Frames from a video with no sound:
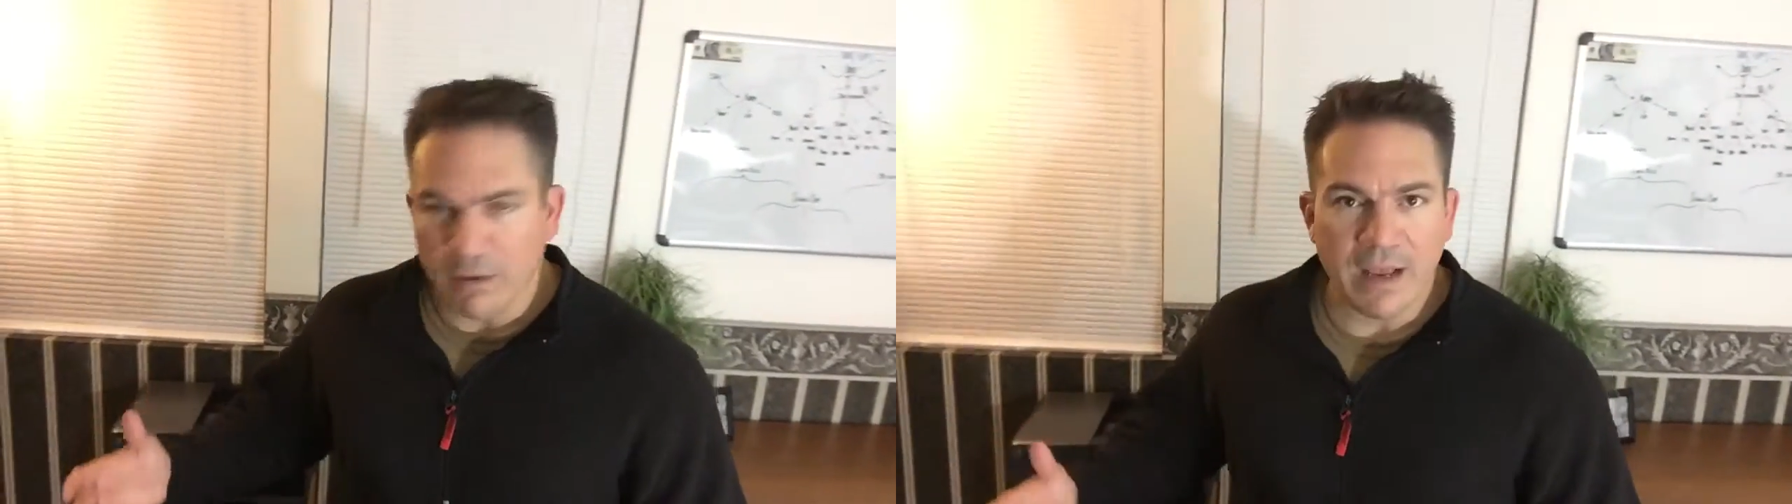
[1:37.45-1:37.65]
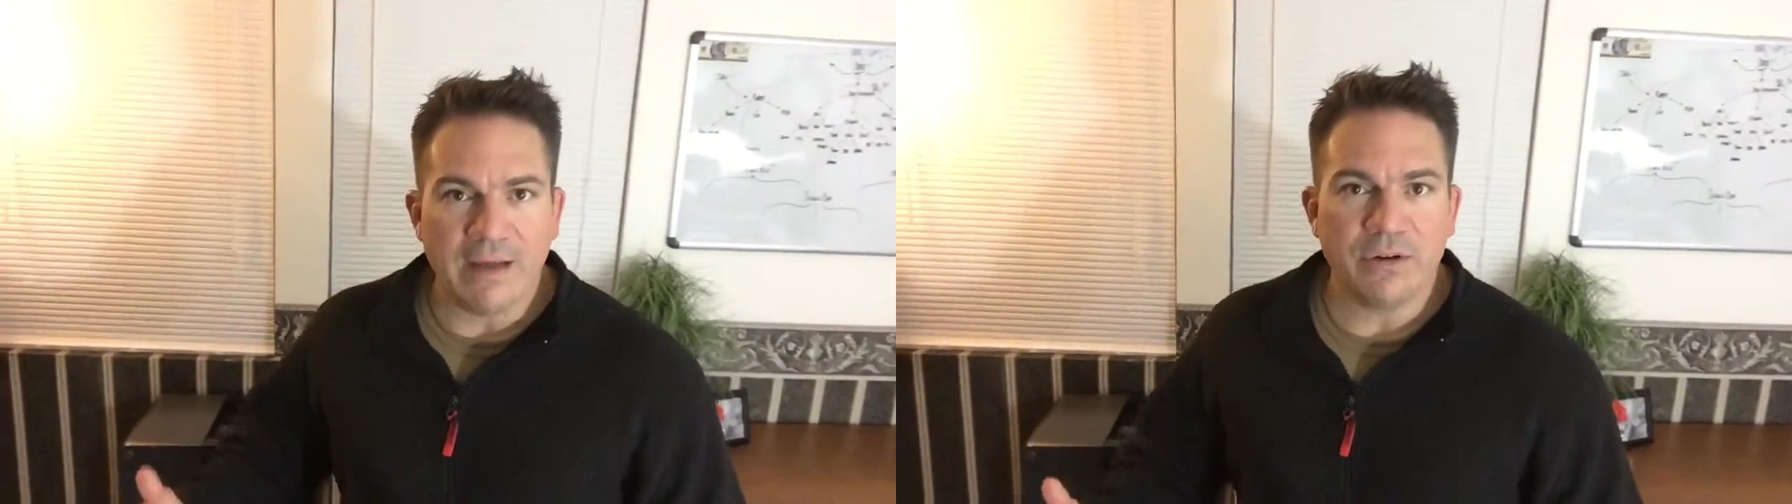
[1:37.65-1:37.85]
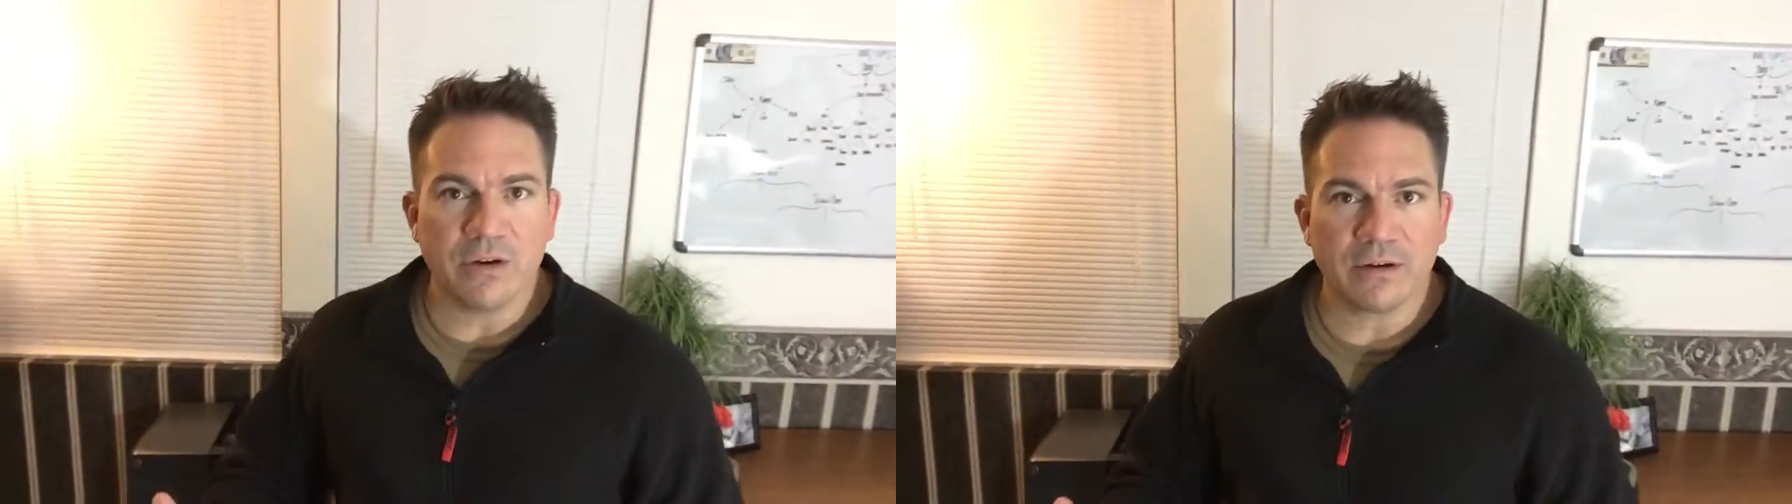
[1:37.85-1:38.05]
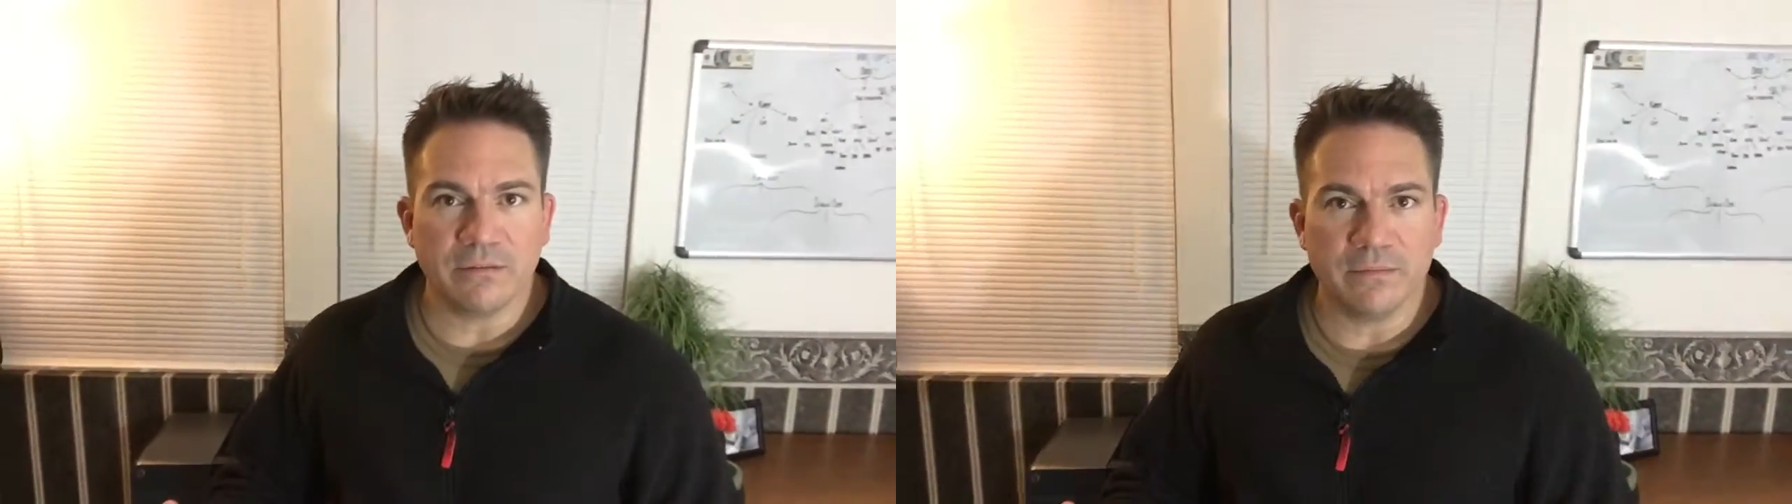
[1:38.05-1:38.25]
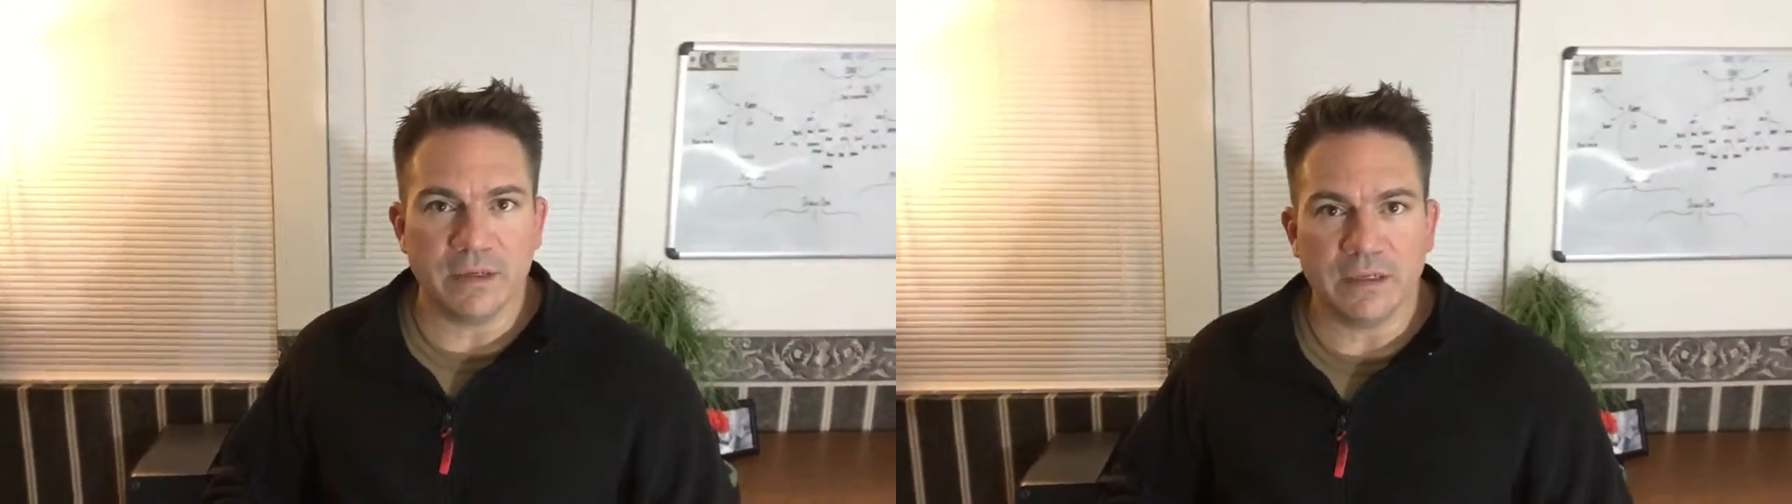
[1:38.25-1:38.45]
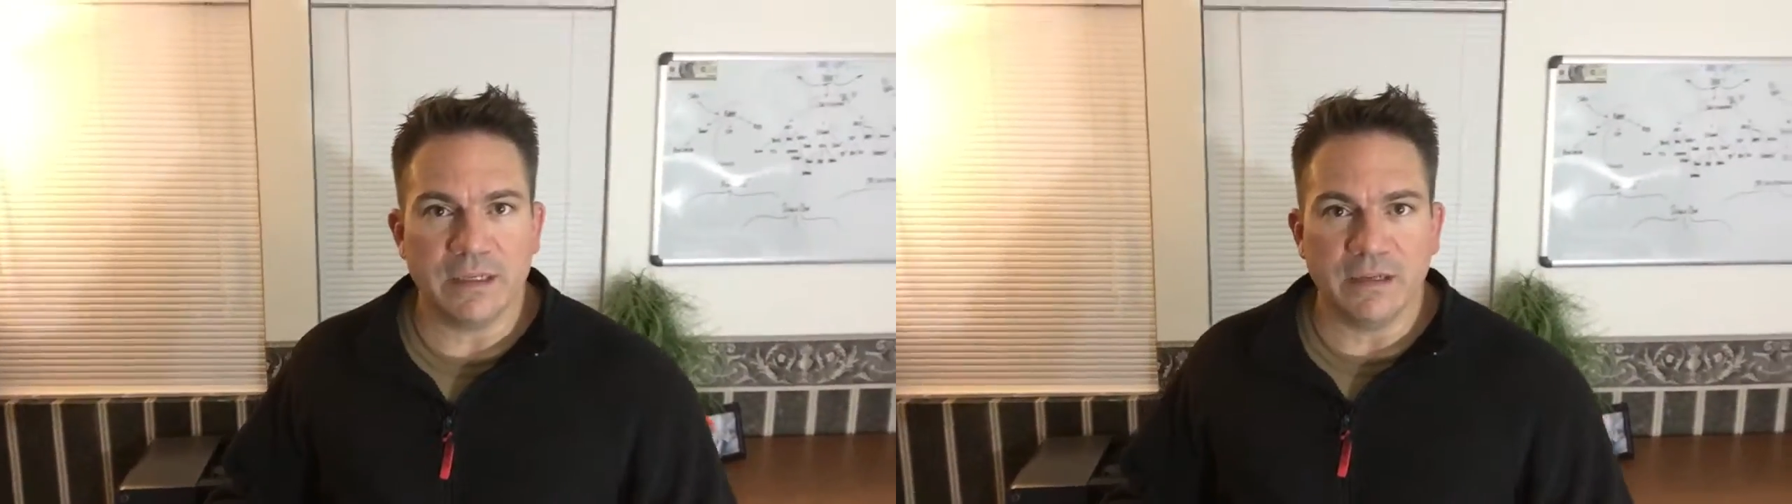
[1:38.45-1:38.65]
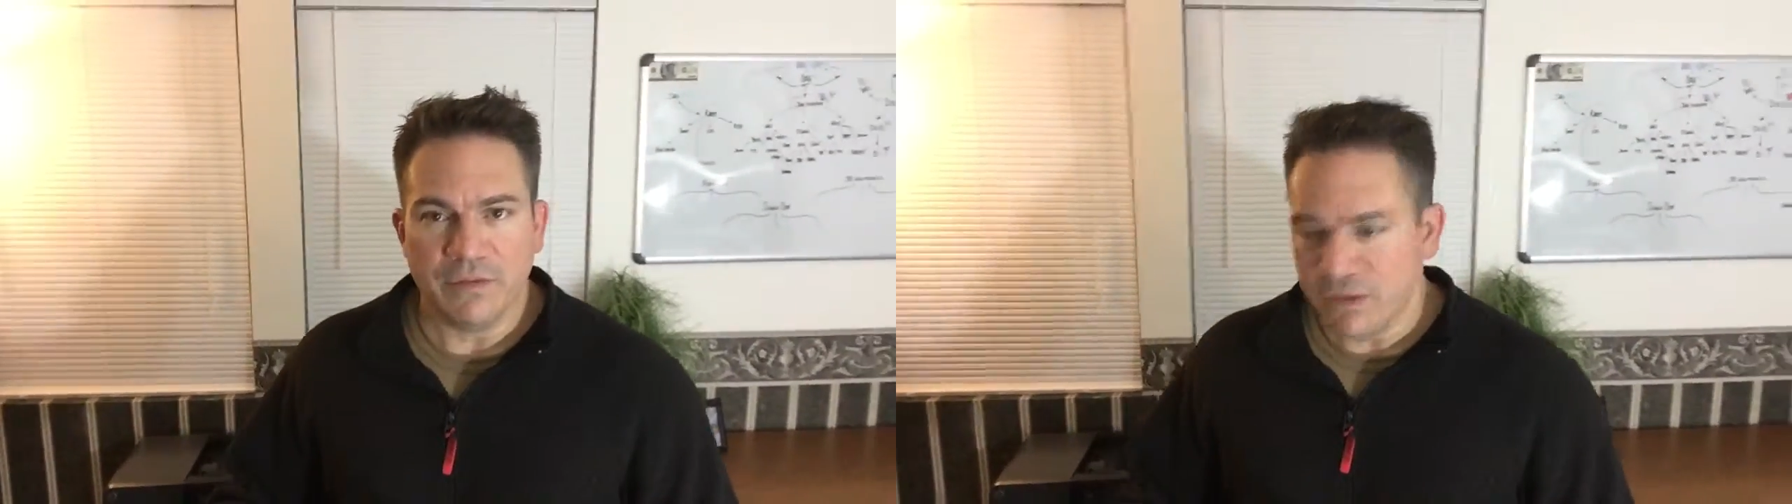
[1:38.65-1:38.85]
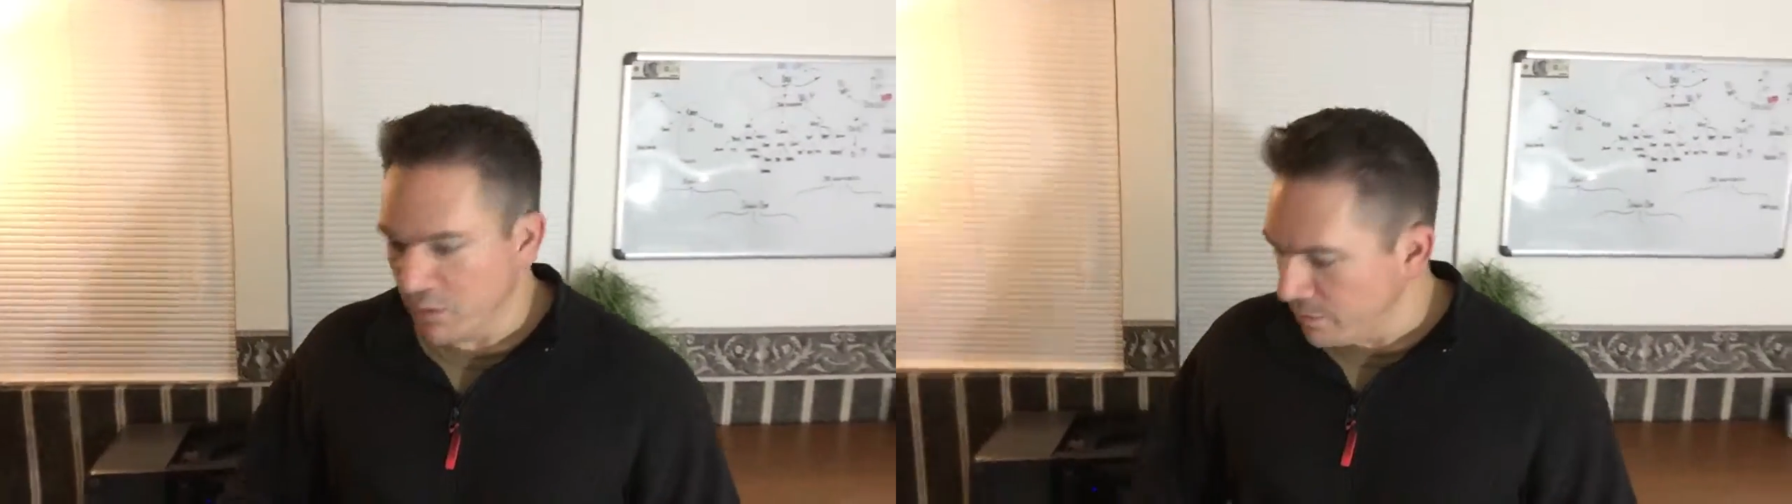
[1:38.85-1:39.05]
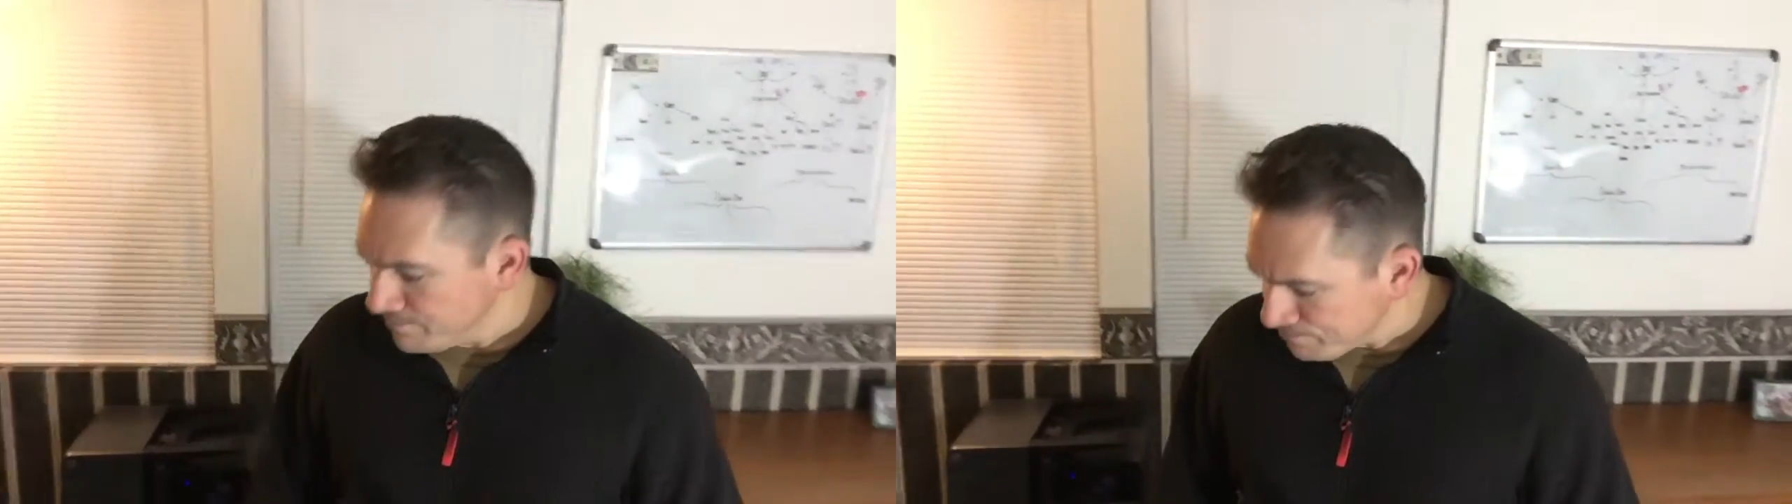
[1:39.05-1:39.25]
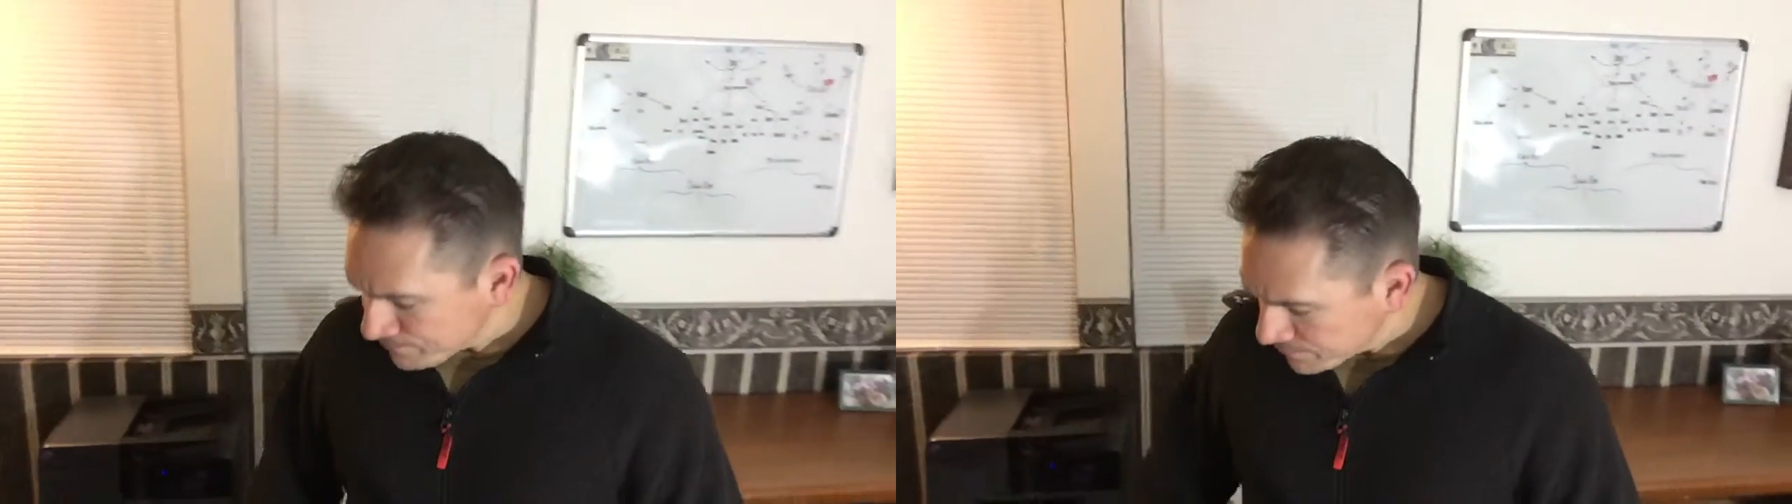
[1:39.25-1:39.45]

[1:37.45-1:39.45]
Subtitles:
a heavier individual,